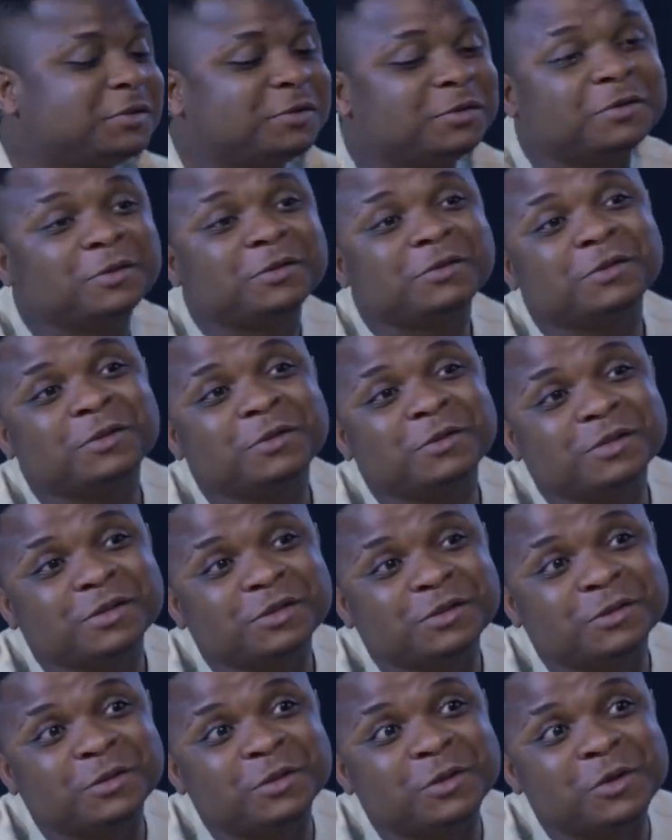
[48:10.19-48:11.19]
You're also
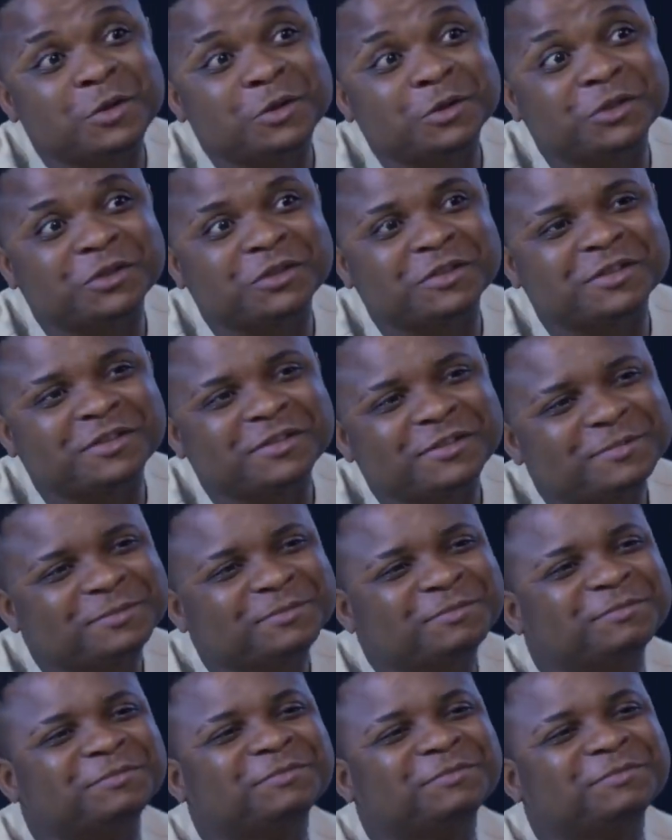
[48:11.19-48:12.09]
looking so gorgeous.